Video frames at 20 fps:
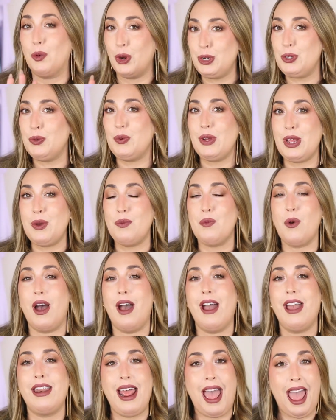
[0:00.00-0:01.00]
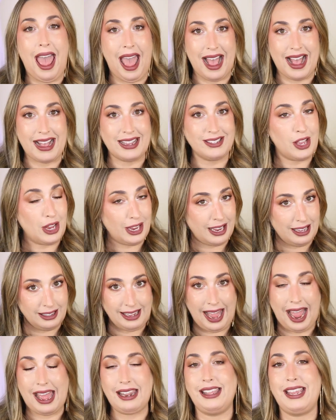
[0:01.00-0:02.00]
Rue 21 has
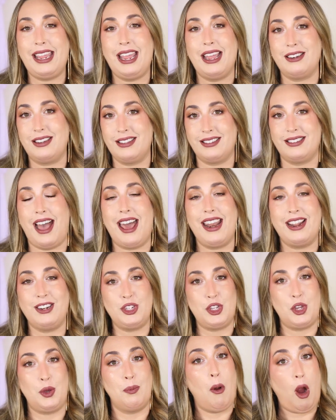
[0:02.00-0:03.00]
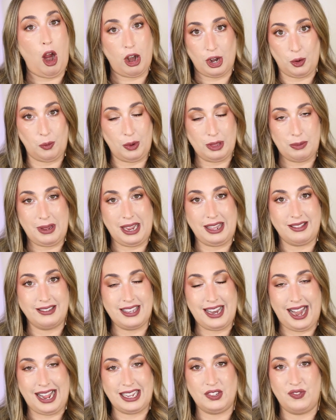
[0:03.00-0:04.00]
gladly decided to partner with me in
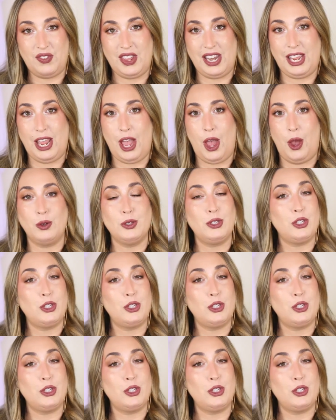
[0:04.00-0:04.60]
today's video.